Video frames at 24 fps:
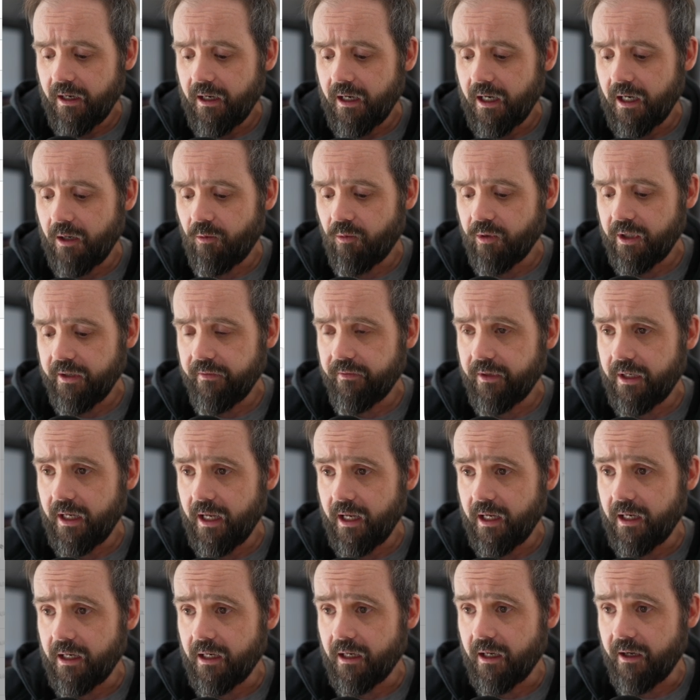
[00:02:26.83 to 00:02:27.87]
Uh, we'll give it
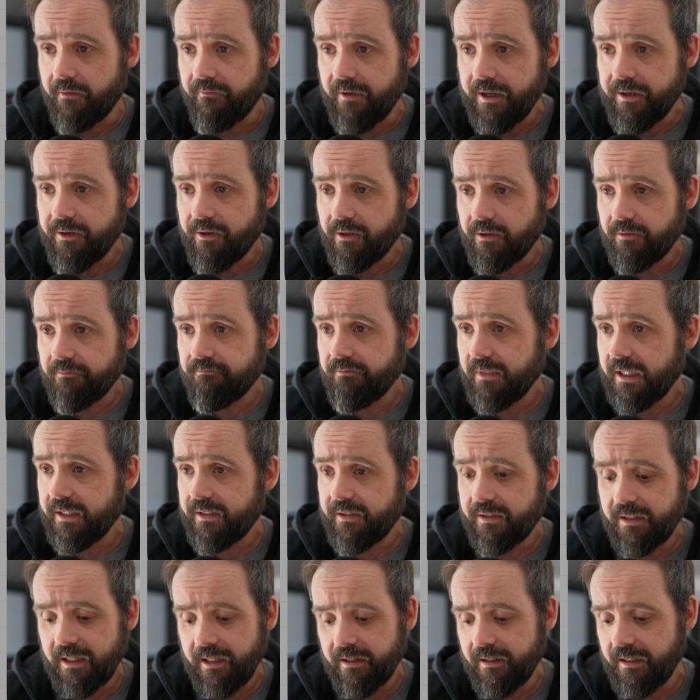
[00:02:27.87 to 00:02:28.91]
a, a vendor. Let's
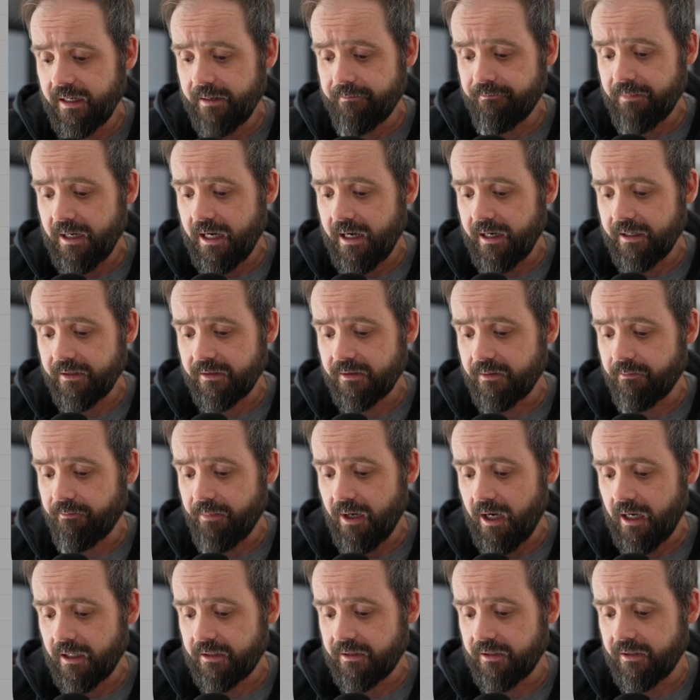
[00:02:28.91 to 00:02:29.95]
say that I'm buying some
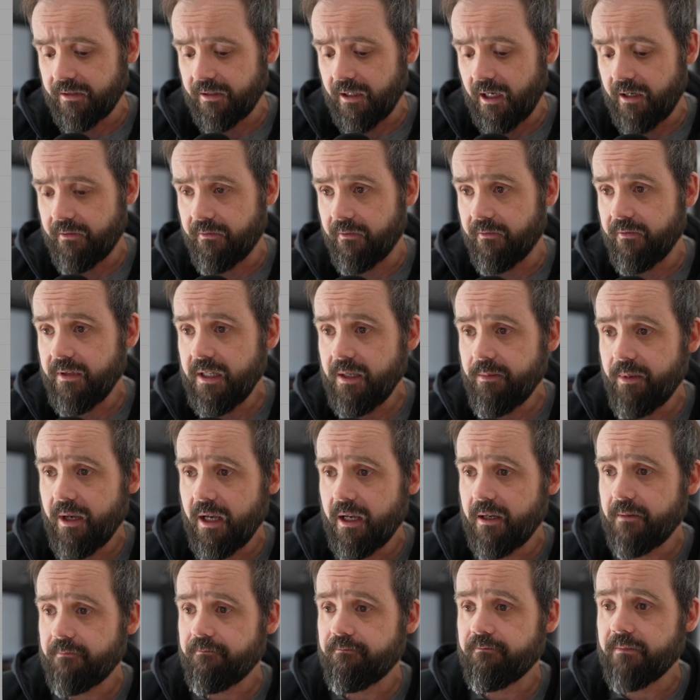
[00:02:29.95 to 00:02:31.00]
boxes off of
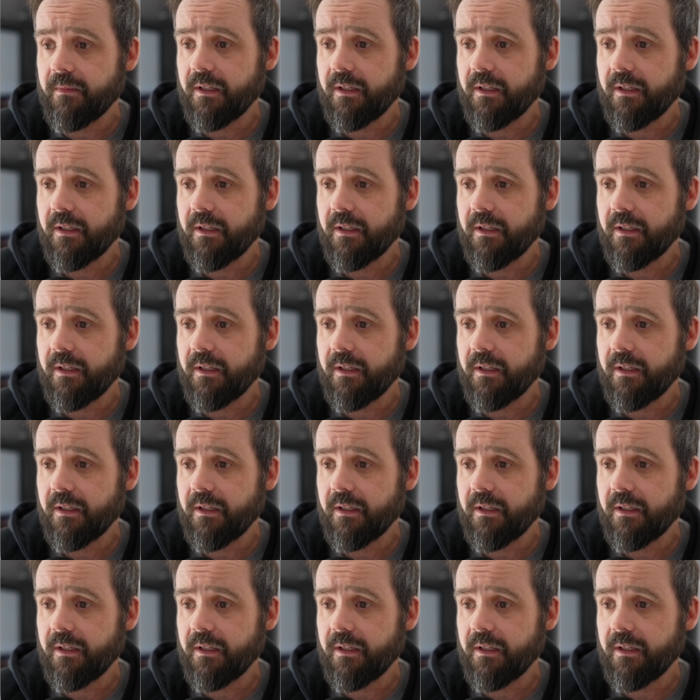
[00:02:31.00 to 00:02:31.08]
eBay.